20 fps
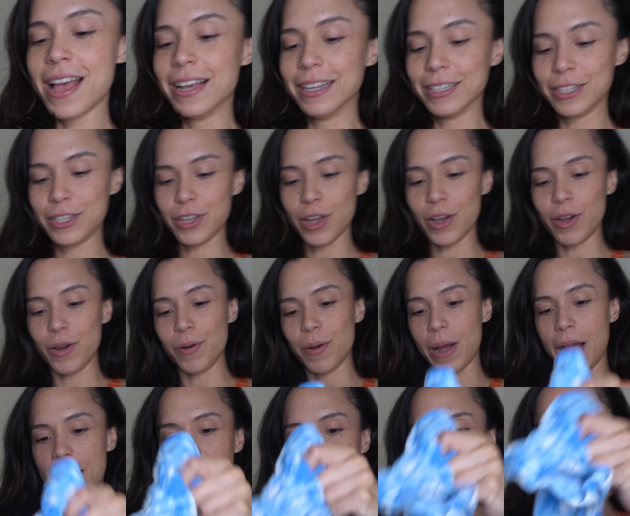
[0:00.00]
So
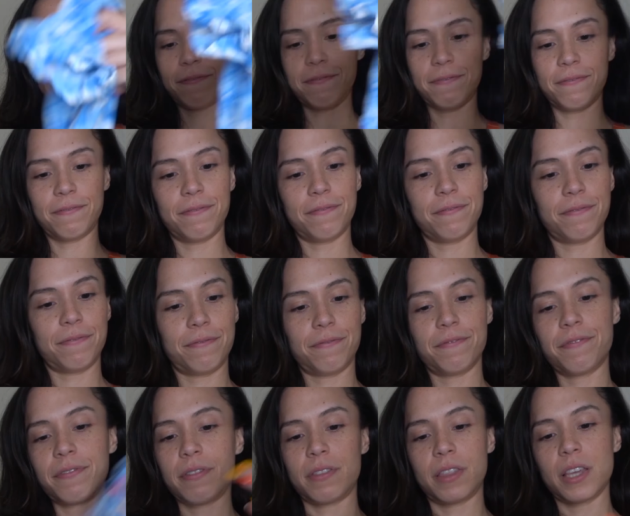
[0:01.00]
I
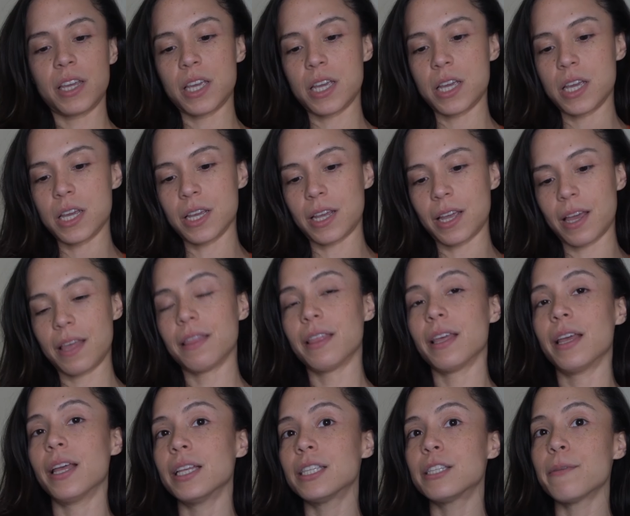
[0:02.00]
think
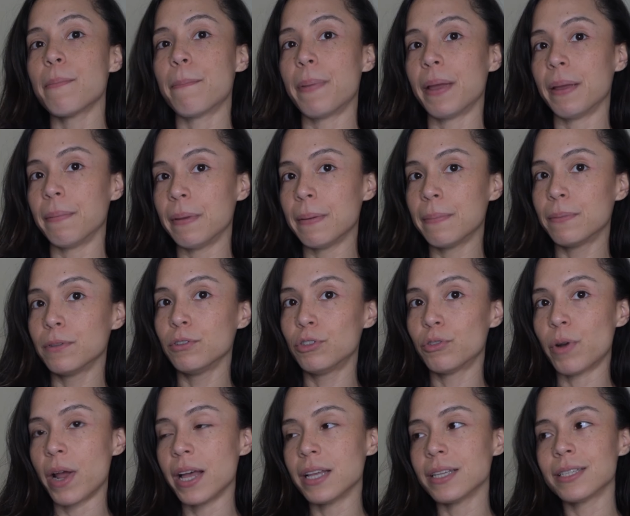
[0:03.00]
this baby blue
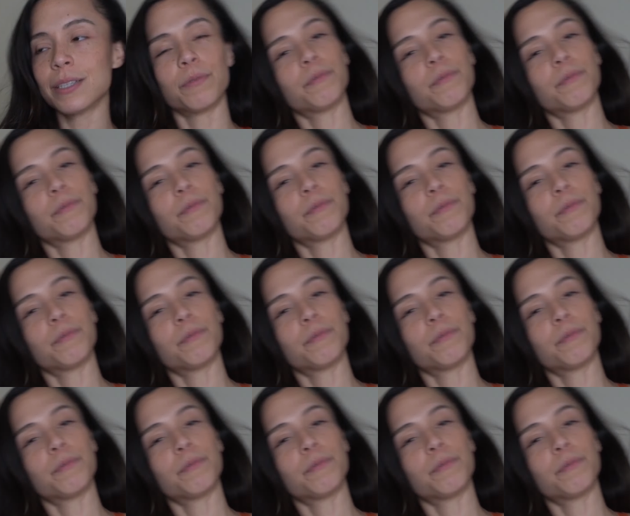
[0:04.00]
dress,